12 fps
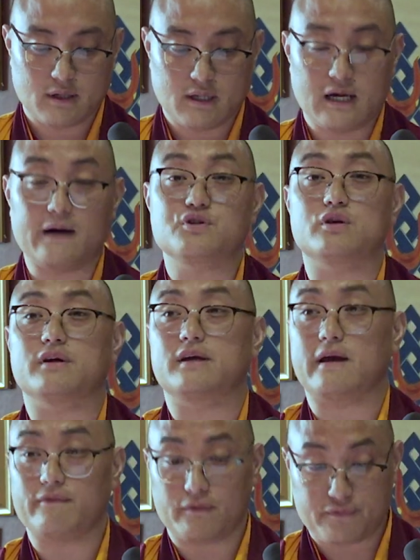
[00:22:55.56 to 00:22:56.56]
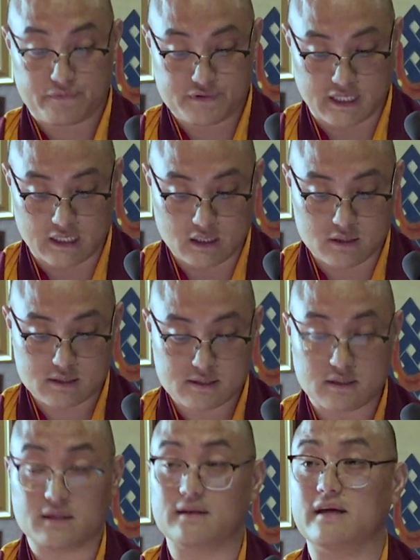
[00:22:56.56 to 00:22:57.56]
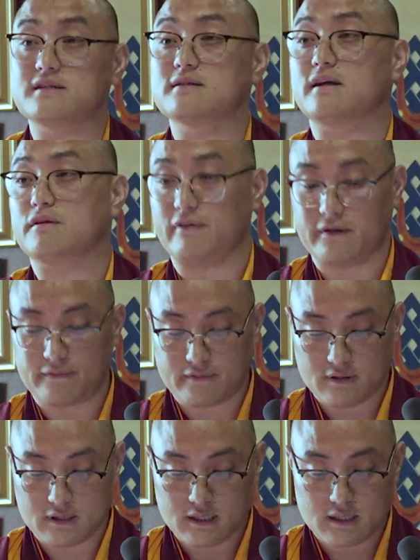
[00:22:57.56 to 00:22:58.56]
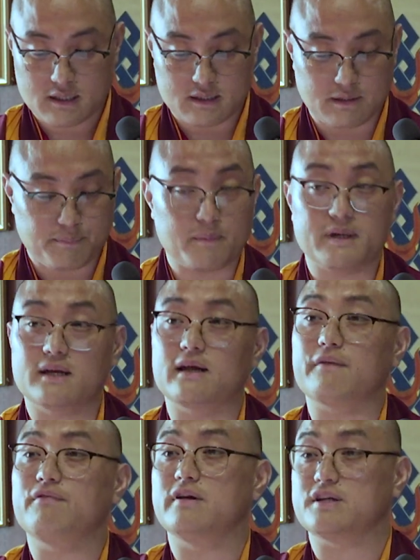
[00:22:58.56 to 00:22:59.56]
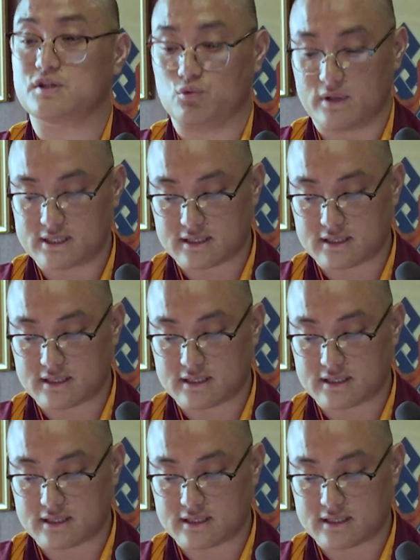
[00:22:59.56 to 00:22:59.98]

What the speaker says: After a gap of 10 years, in 1995, the permanent affiliation was